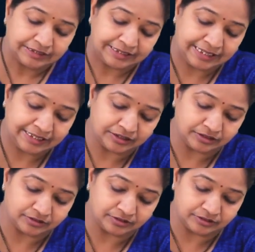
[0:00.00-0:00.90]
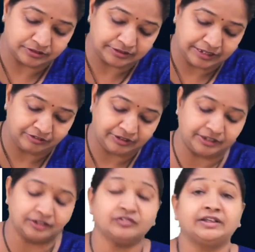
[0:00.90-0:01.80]
They have
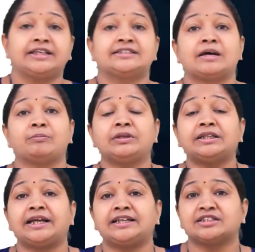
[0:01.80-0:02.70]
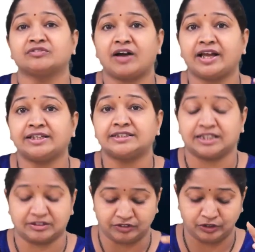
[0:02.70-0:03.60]
taken one example, that is y is
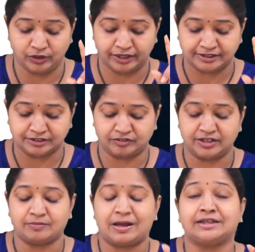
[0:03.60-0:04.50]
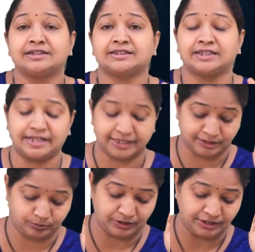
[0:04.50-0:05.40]
equal to x square minus
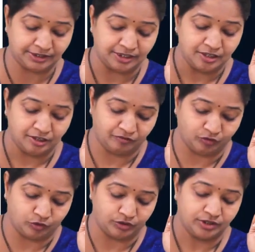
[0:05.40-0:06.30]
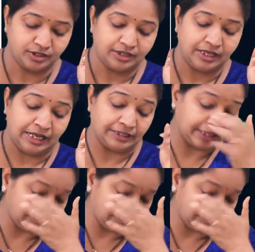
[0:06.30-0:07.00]
3x plus 4. And they